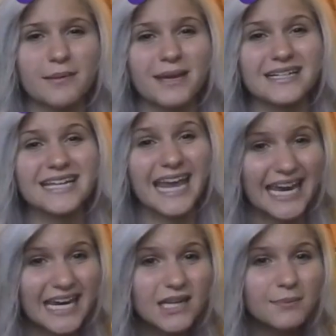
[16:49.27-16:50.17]
to
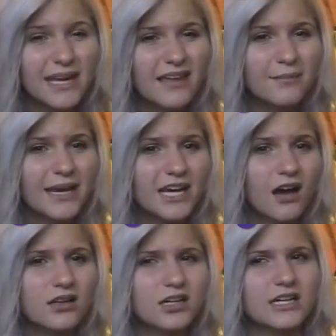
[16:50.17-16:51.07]
maintain my
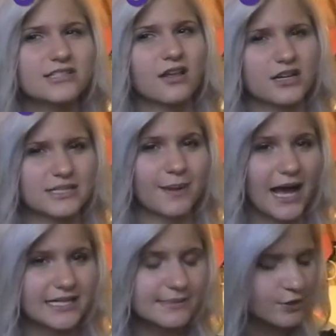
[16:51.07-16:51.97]
color as long as
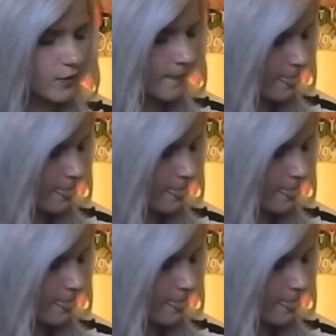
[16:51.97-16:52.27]
possible,